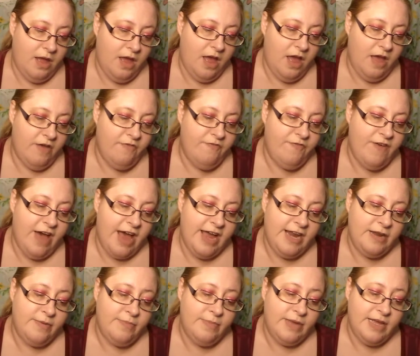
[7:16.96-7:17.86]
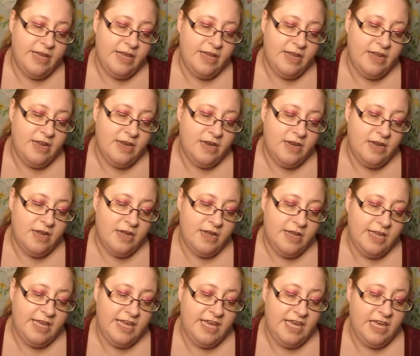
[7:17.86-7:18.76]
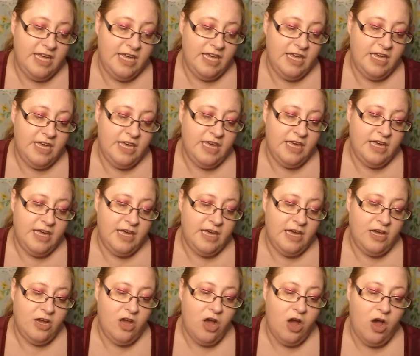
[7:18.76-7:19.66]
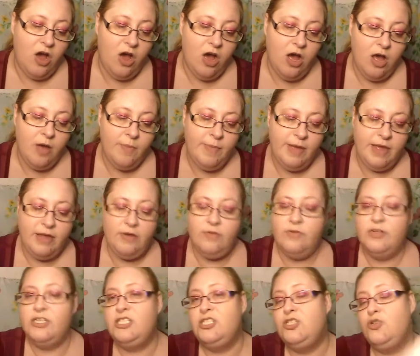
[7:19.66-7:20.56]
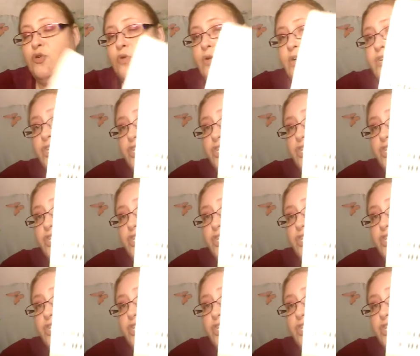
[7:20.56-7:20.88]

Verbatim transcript: a vitamin E calm and restore